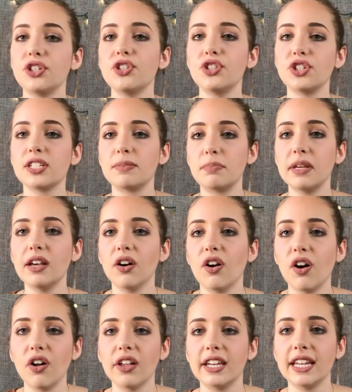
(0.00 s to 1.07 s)
This shouldn't just
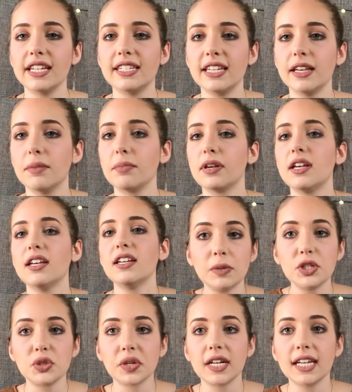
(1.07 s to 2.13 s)
be a holiday tip.
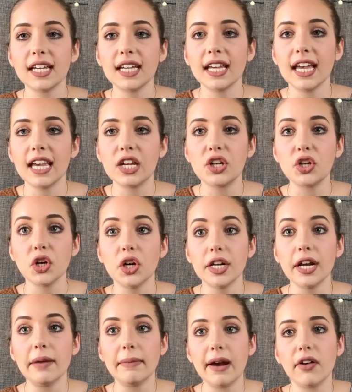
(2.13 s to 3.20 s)
You should be drinking a
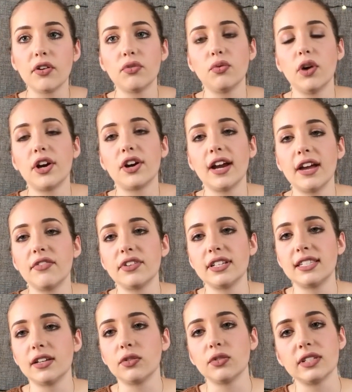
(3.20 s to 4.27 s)
good amount of water
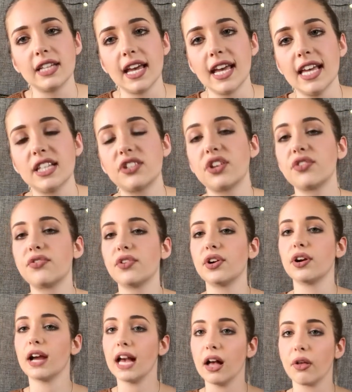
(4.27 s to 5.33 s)
every single day. It's
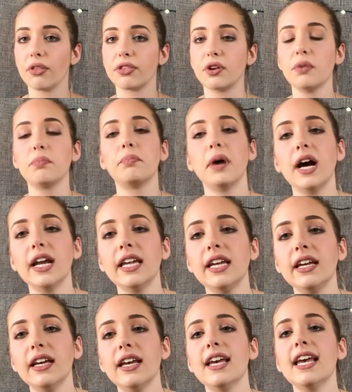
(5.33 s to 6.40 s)
good for your health. Your
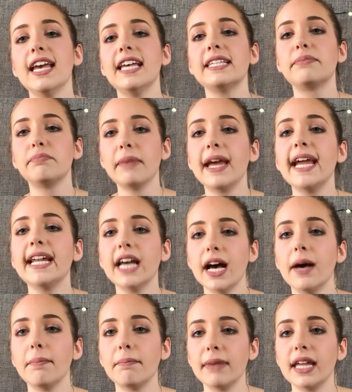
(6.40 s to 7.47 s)
body is
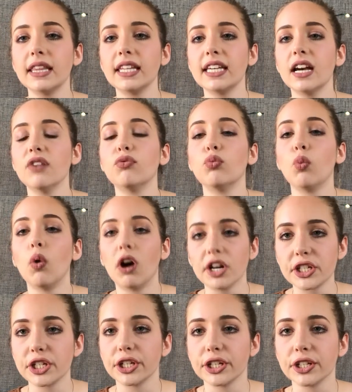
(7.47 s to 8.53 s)
made up mainly of
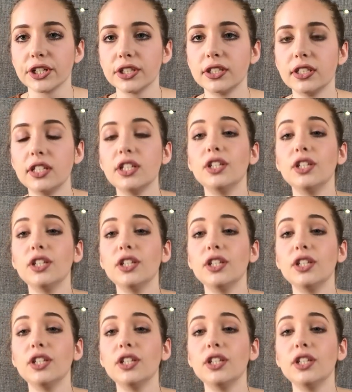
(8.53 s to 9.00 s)
water.